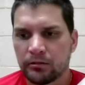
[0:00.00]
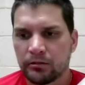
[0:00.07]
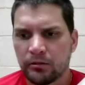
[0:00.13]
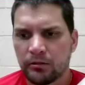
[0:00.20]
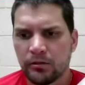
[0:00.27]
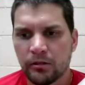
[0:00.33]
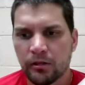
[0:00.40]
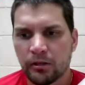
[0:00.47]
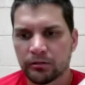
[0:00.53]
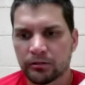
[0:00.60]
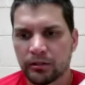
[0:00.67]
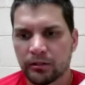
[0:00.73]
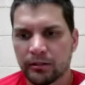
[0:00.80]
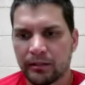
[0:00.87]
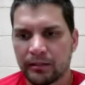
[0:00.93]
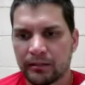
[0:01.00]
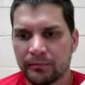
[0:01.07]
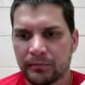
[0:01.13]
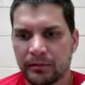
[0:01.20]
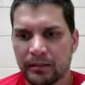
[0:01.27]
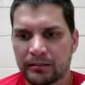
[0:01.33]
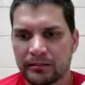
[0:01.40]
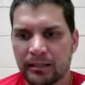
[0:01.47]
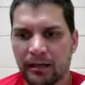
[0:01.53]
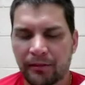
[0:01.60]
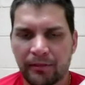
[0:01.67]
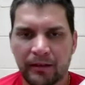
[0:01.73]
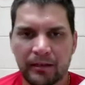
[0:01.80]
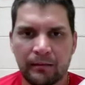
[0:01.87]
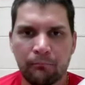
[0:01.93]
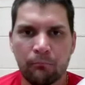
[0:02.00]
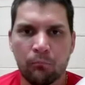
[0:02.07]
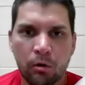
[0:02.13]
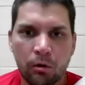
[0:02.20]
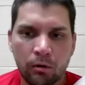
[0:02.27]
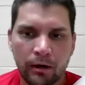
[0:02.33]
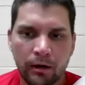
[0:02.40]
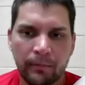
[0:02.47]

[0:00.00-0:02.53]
So they start thinking more